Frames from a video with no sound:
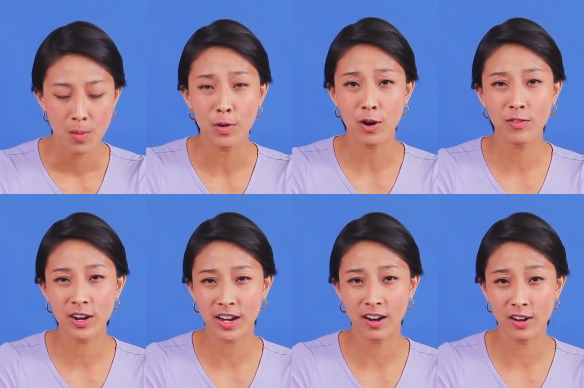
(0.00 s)
But over
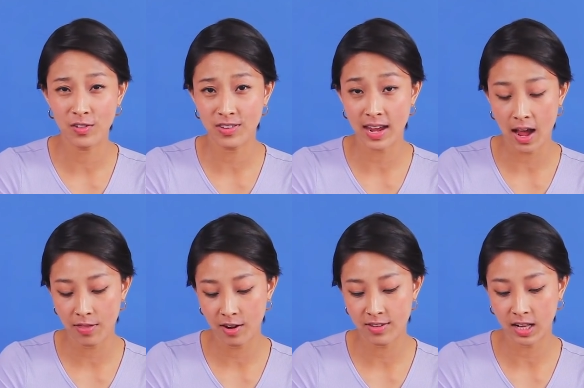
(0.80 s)
here, you see how
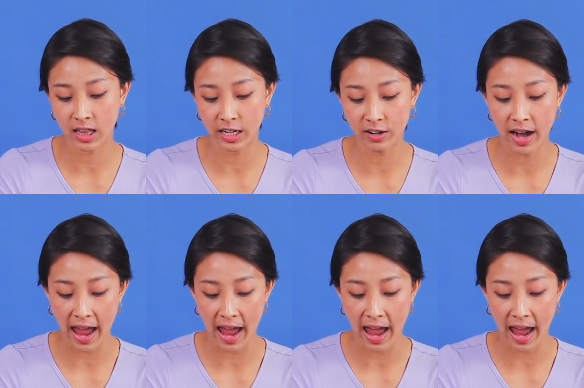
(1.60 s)
there's a clear